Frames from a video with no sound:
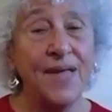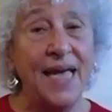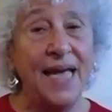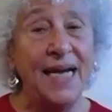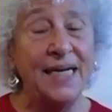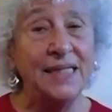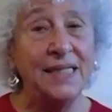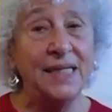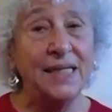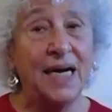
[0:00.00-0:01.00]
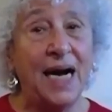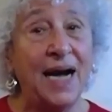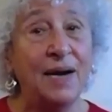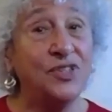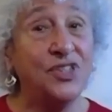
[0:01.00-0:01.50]
And I
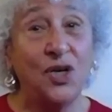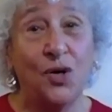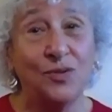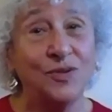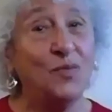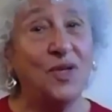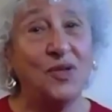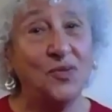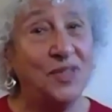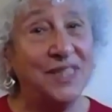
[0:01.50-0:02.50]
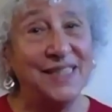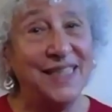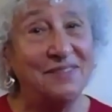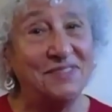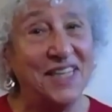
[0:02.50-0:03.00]
was the only one who didn't
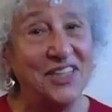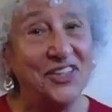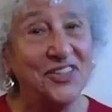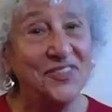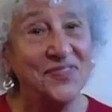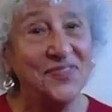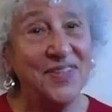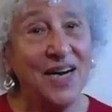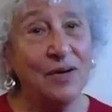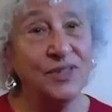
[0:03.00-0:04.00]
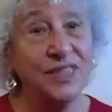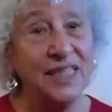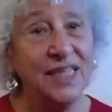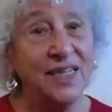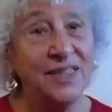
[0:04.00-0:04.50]
have tenure. I was in
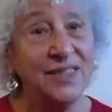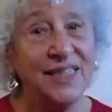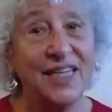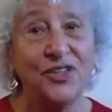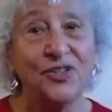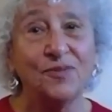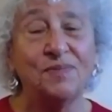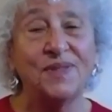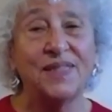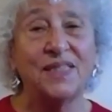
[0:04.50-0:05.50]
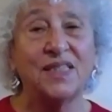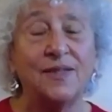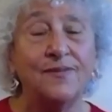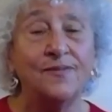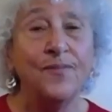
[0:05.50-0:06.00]
an untenured
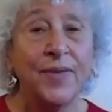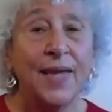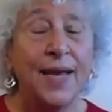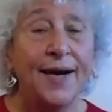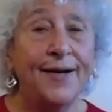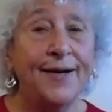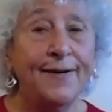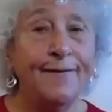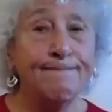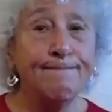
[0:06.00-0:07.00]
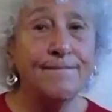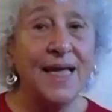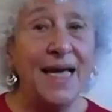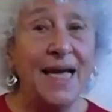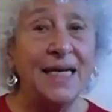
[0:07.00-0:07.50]
position.
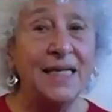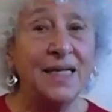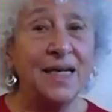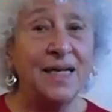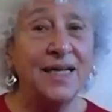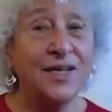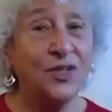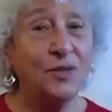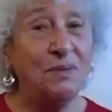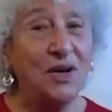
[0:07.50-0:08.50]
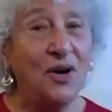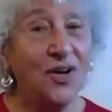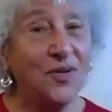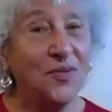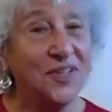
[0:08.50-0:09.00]
And it could be
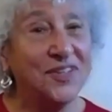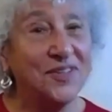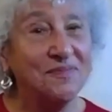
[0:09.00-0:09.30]
awkward.